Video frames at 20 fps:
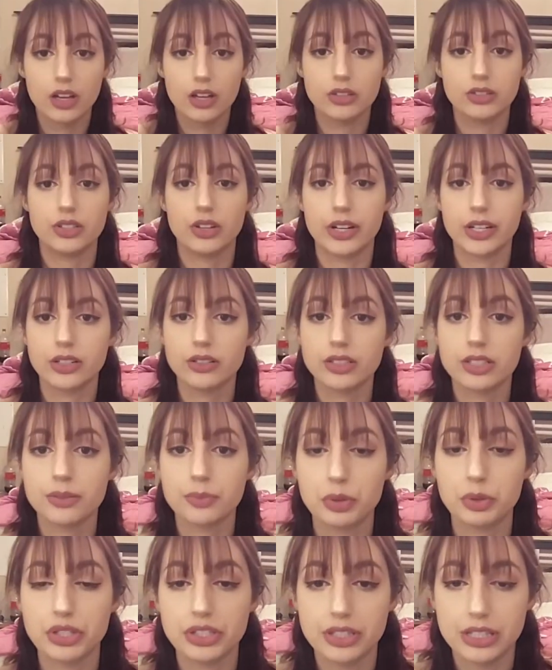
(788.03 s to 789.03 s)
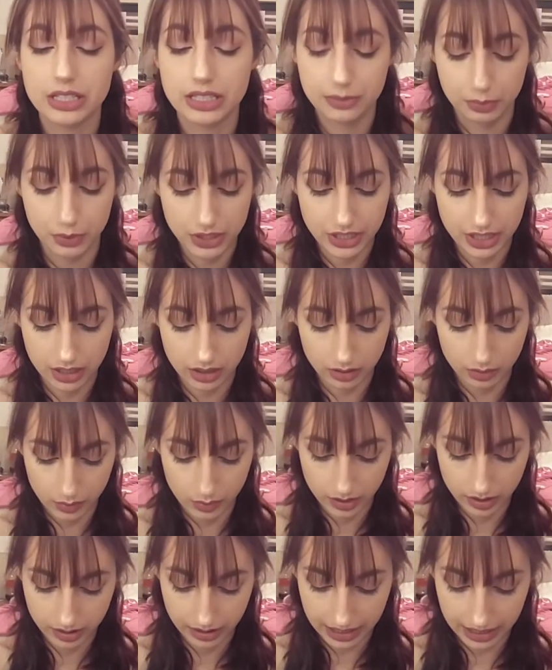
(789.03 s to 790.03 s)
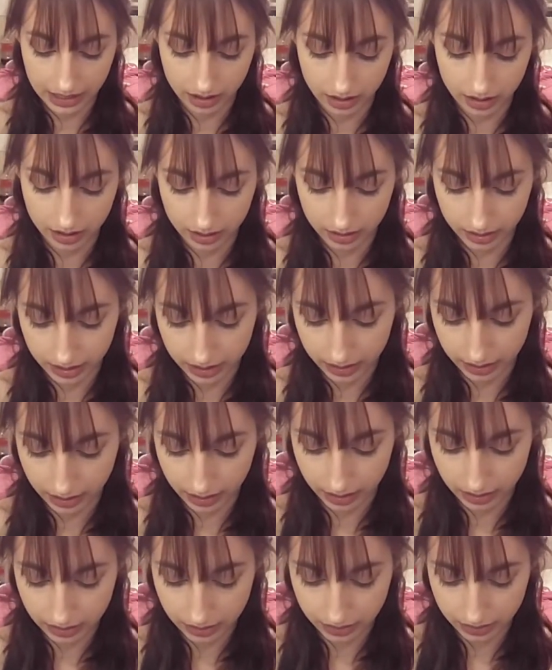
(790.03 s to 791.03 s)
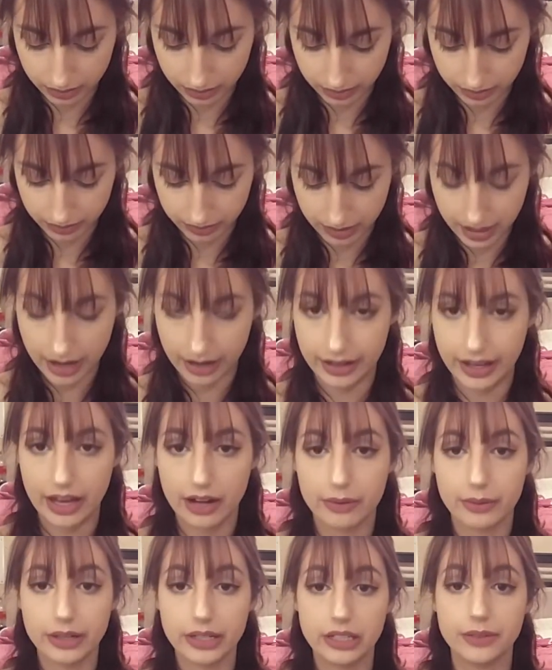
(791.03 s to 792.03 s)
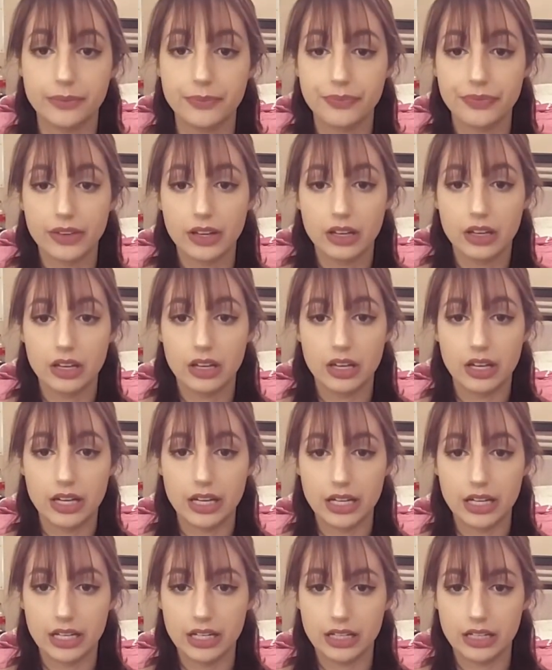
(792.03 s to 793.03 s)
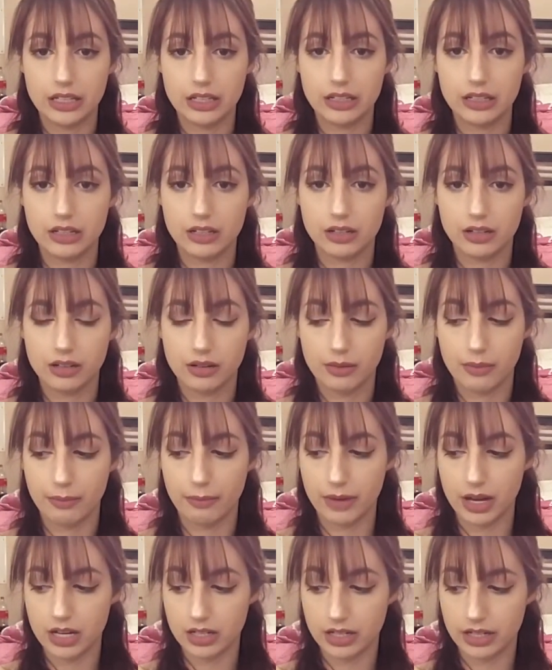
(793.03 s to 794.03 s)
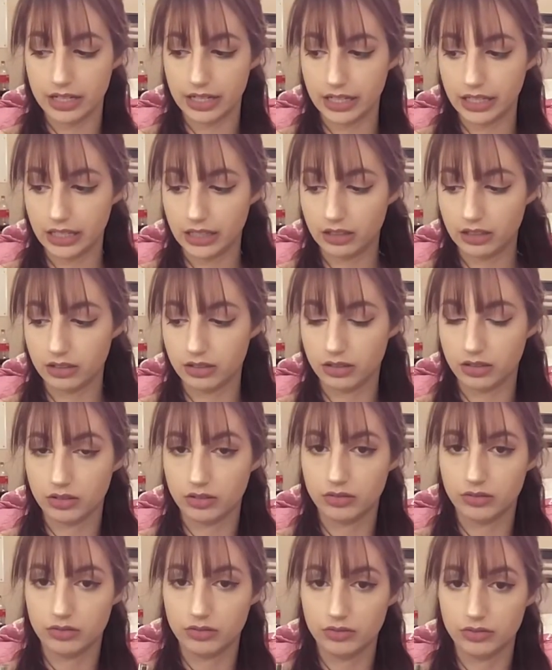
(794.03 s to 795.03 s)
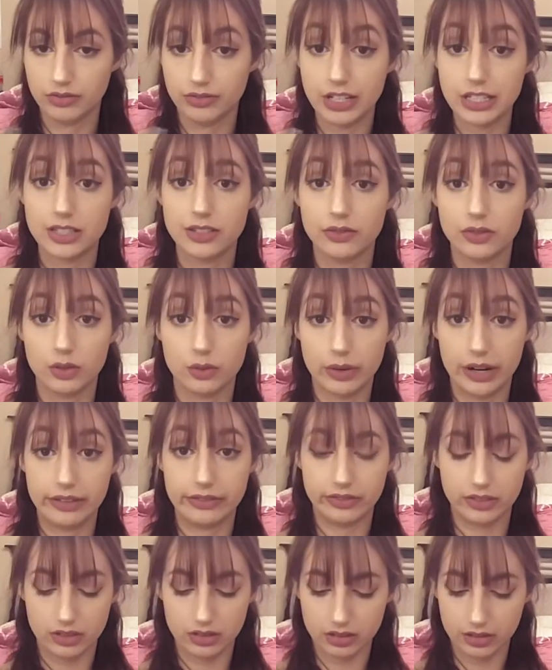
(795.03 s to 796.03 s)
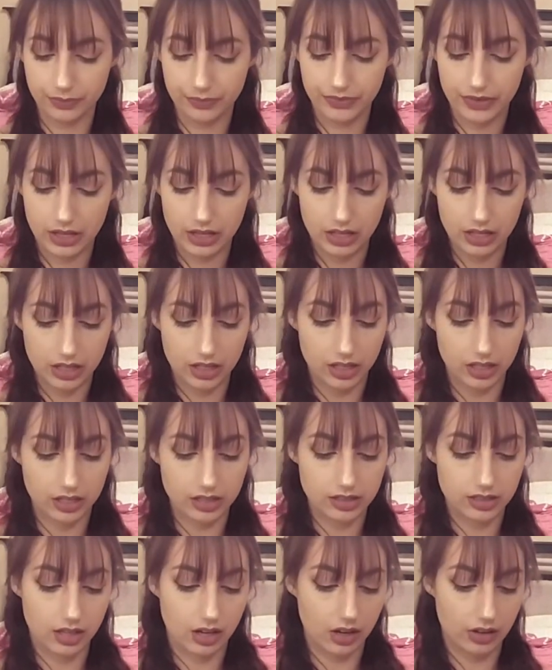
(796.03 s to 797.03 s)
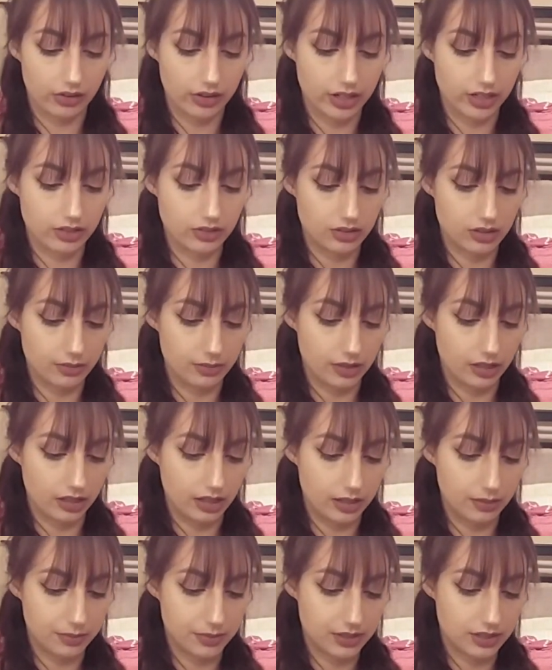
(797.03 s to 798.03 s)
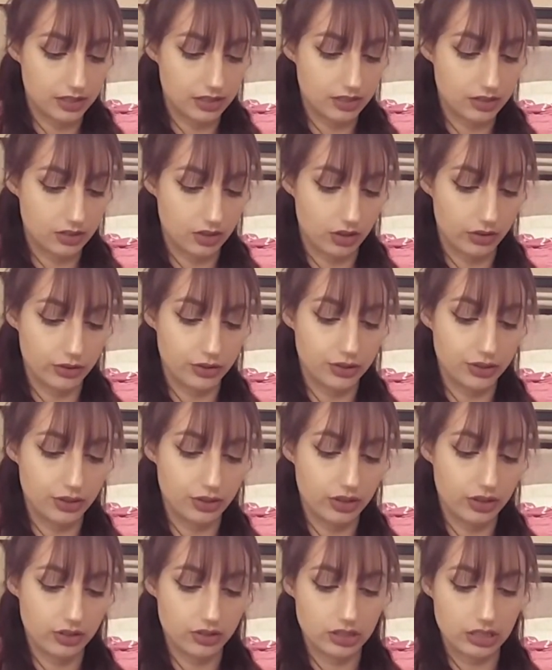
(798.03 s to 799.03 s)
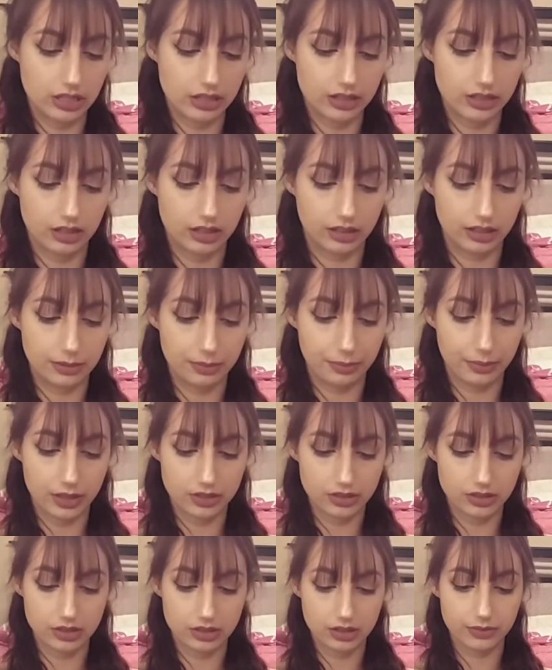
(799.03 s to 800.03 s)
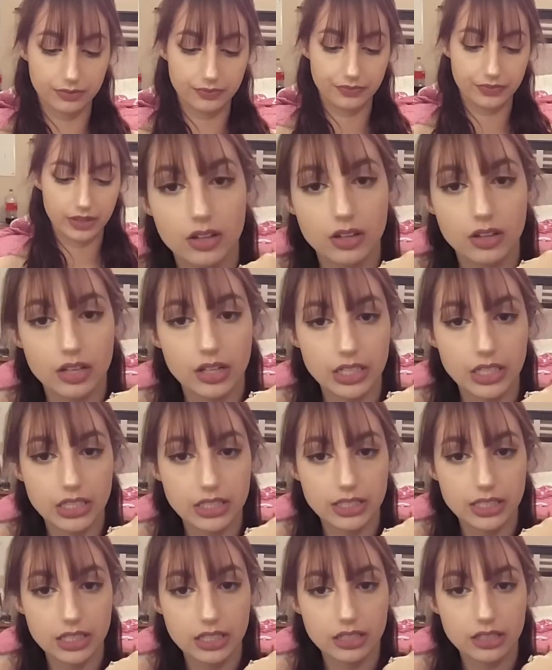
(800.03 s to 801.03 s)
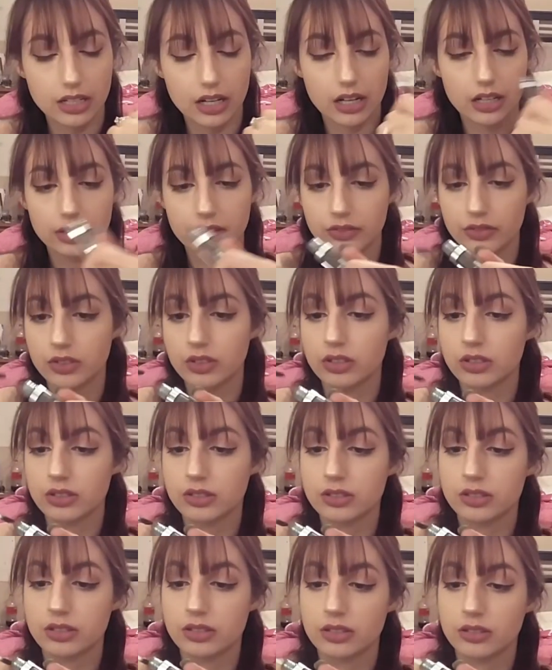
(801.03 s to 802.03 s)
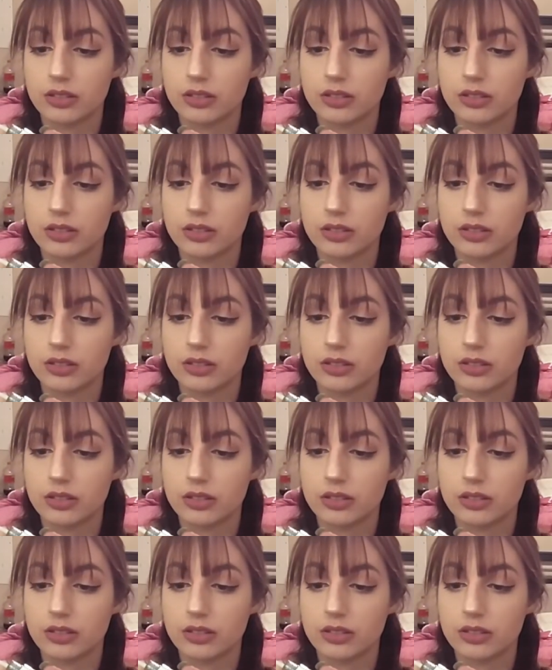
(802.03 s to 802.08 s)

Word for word: So I used this particular one, uh, yeah, Katarina, in my Festival Rave look. It is the color I used on my lips. This is called the Studio Shine Lip Luster. And you see it kind of looks,